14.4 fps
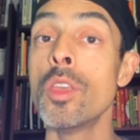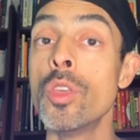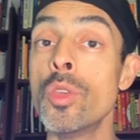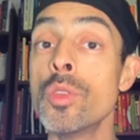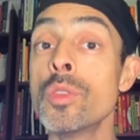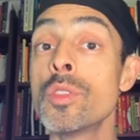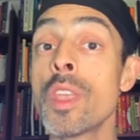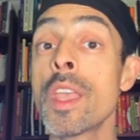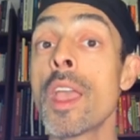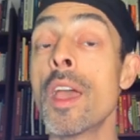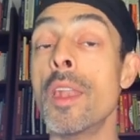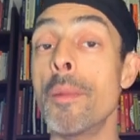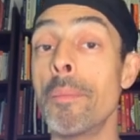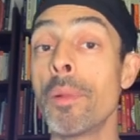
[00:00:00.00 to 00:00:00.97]
using
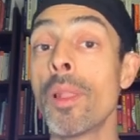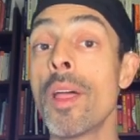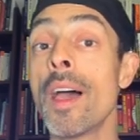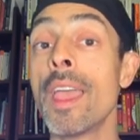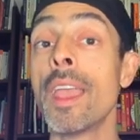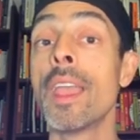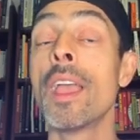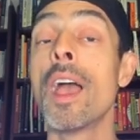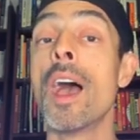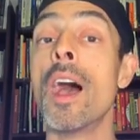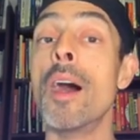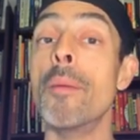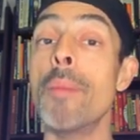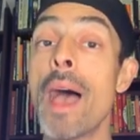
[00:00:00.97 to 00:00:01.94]
and applying
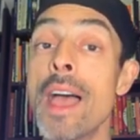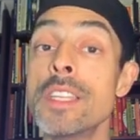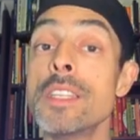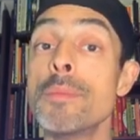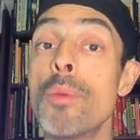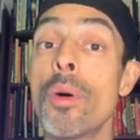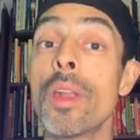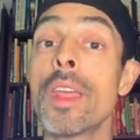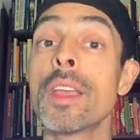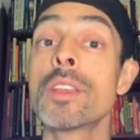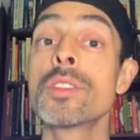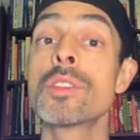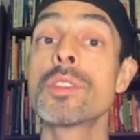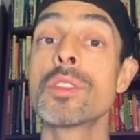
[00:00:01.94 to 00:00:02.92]

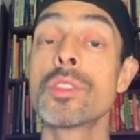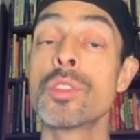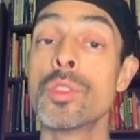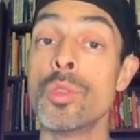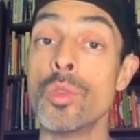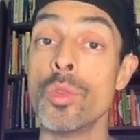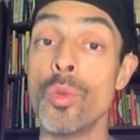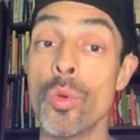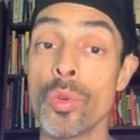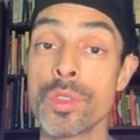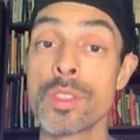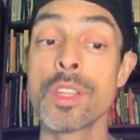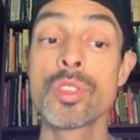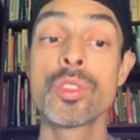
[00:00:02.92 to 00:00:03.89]
antibiotics to your
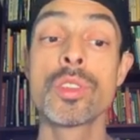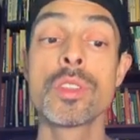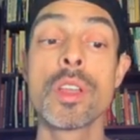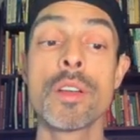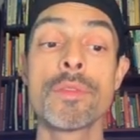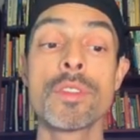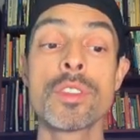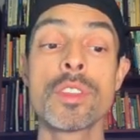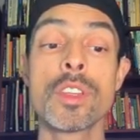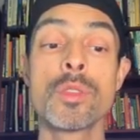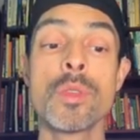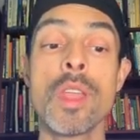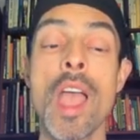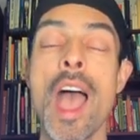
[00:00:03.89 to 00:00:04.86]
stitches after
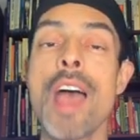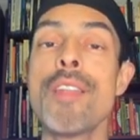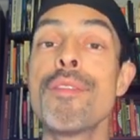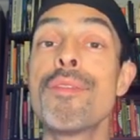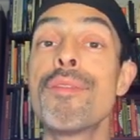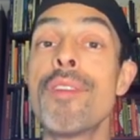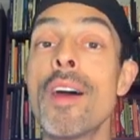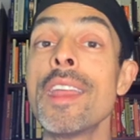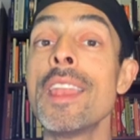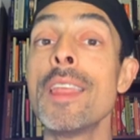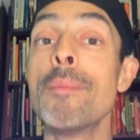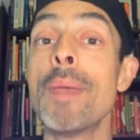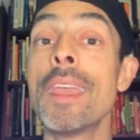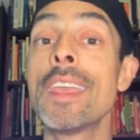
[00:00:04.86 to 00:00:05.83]
surgery, and
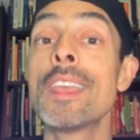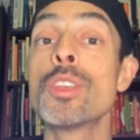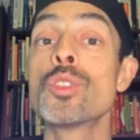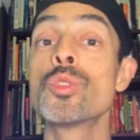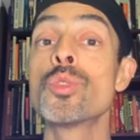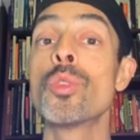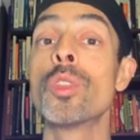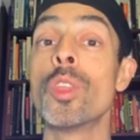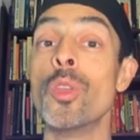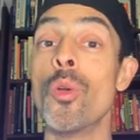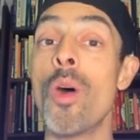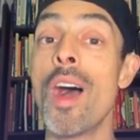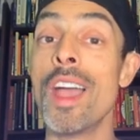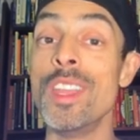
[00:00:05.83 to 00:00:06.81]
finally making sure that
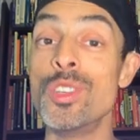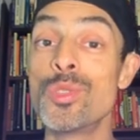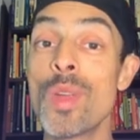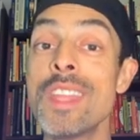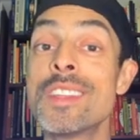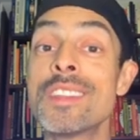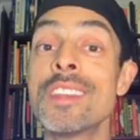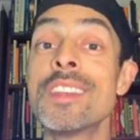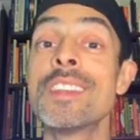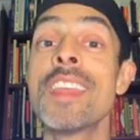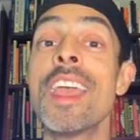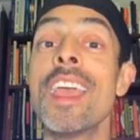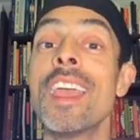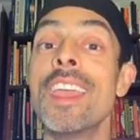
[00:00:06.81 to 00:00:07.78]
you're hydrated,
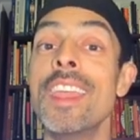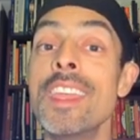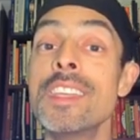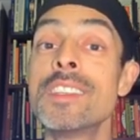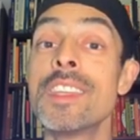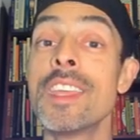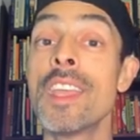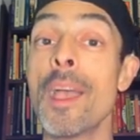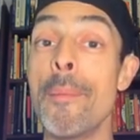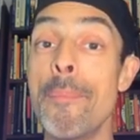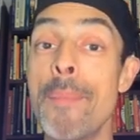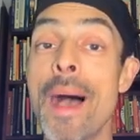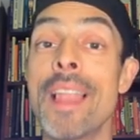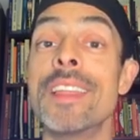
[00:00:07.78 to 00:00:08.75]
eating a
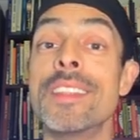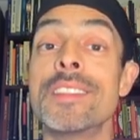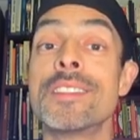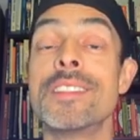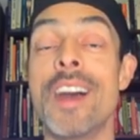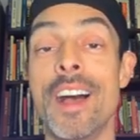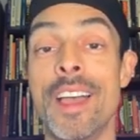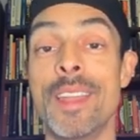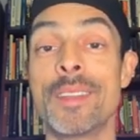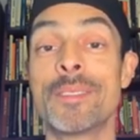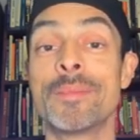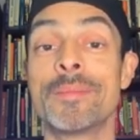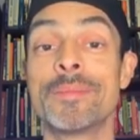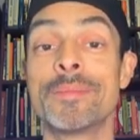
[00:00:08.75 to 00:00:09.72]
balanced diet.